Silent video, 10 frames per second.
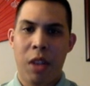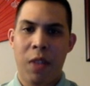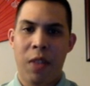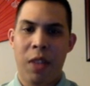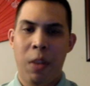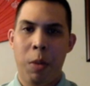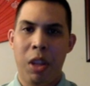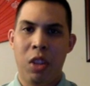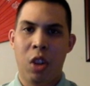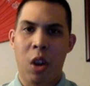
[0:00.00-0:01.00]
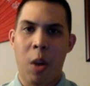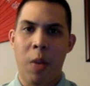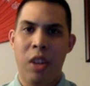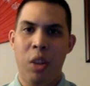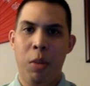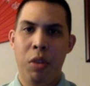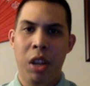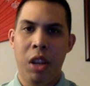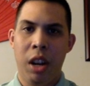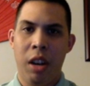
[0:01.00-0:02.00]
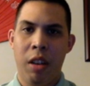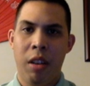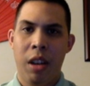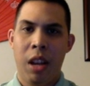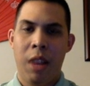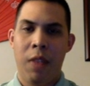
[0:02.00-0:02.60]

2015 will be the start of the Jubilee year.